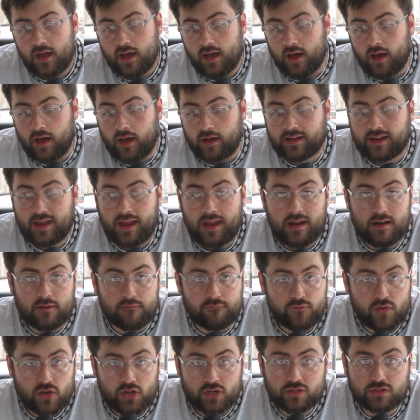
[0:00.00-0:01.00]

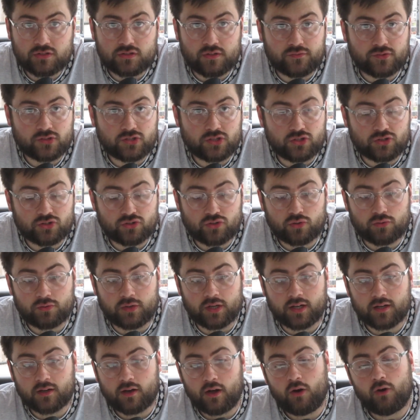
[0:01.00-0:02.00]
Caelan Vickers obviously
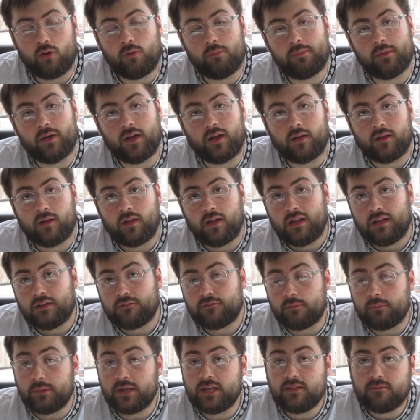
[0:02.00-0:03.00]
scoring a goal, but
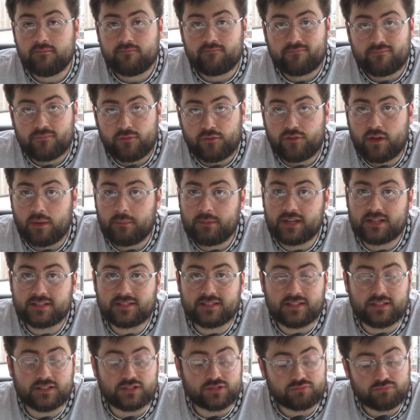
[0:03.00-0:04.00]
for me, Femi
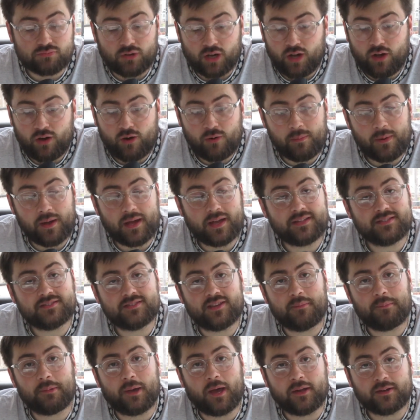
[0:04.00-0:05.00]
Aziz, I hold my hands
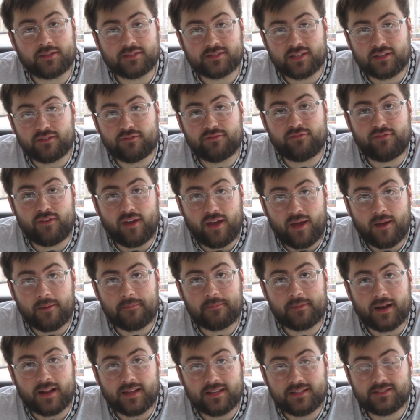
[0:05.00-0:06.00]
up and I say fair
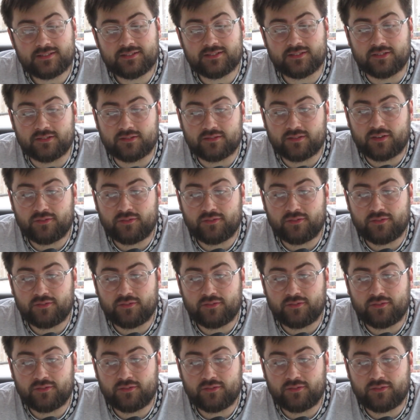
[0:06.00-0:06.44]
play to you.